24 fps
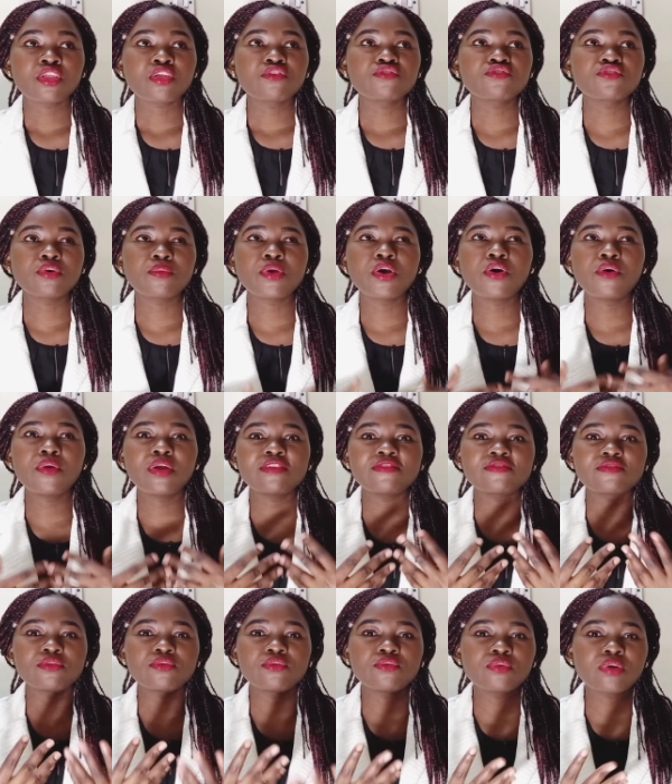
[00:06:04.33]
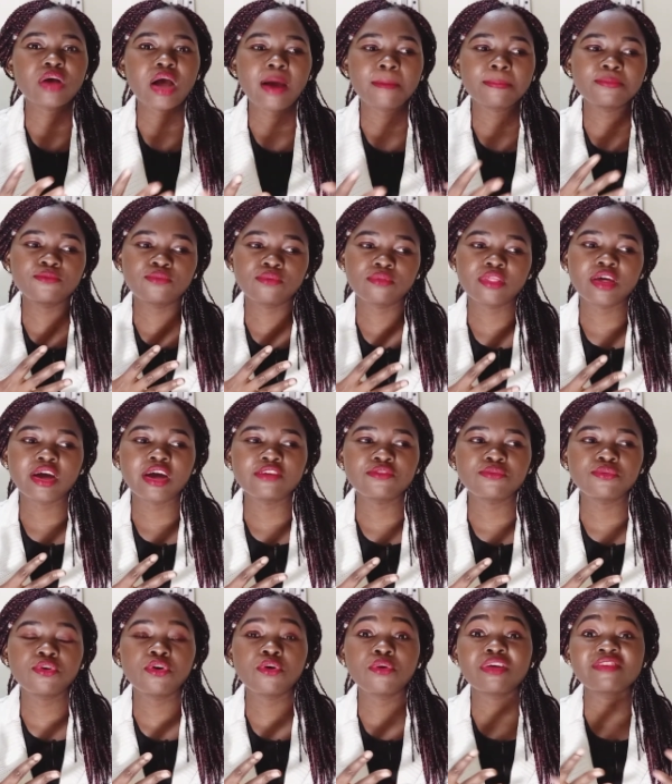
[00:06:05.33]
So we always look up to that. We
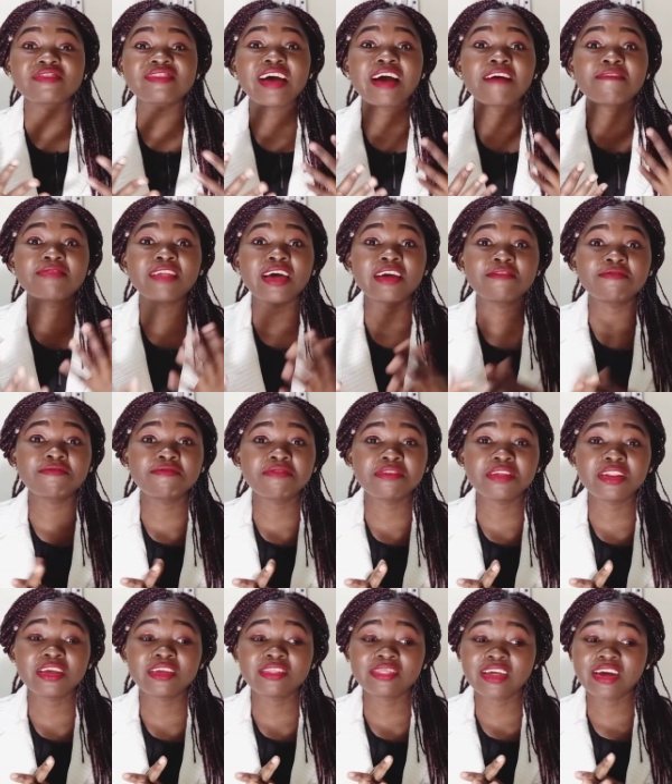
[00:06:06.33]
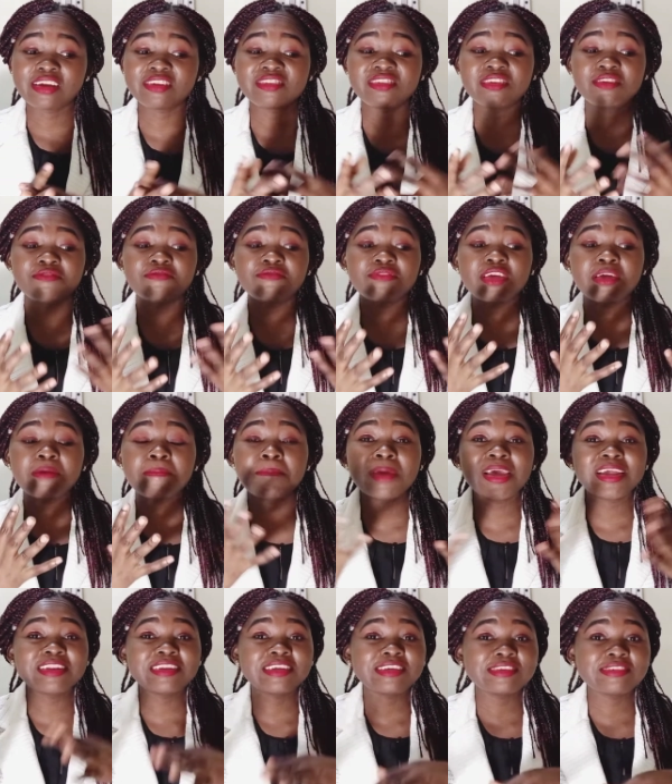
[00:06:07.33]
always have that feeling that if he
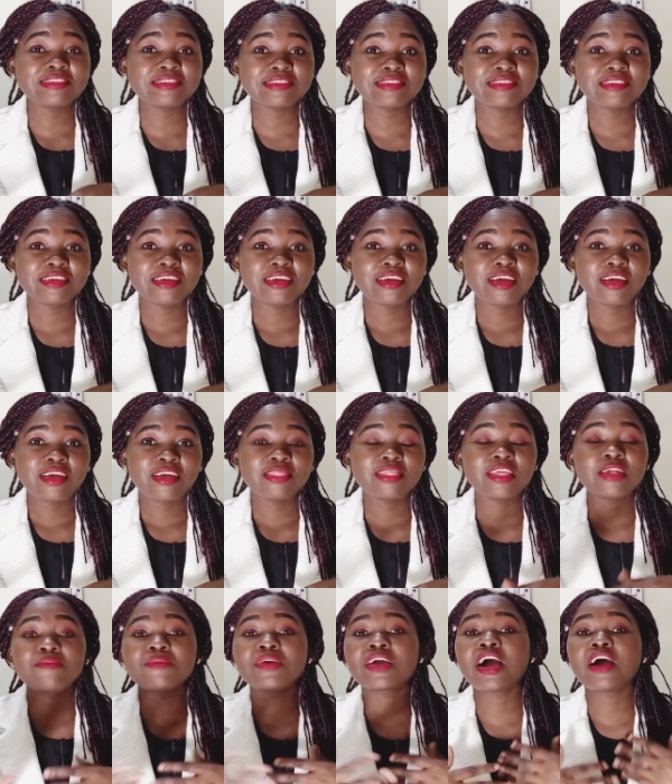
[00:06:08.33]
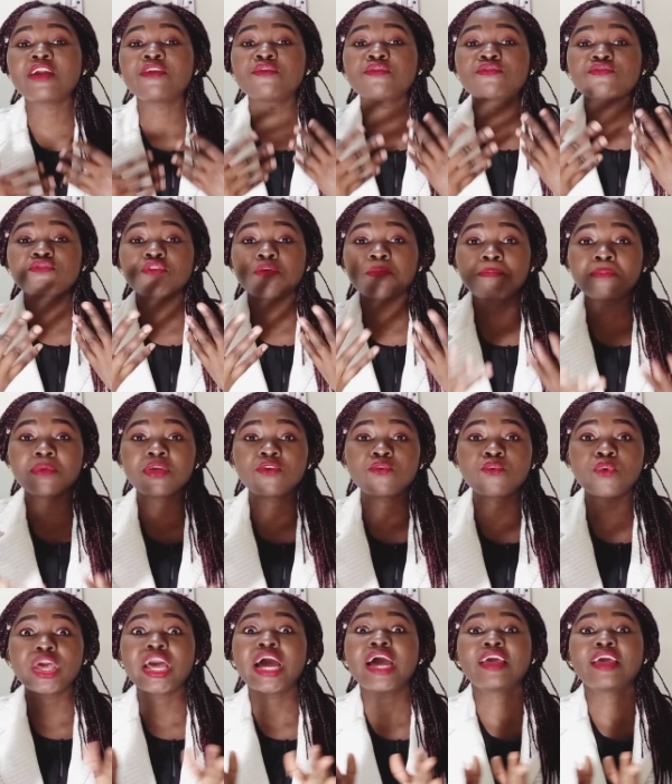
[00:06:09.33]
made it, then we can also be
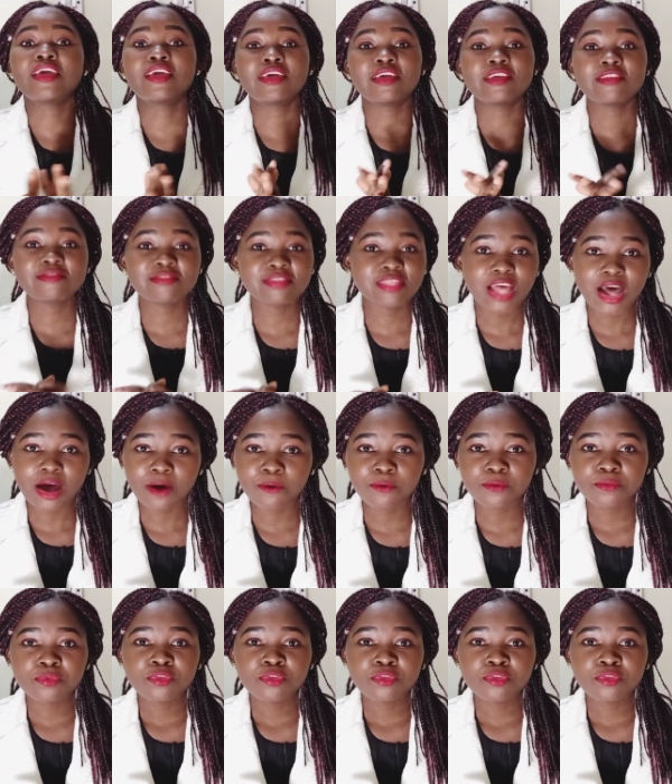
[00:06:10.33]
where he is now.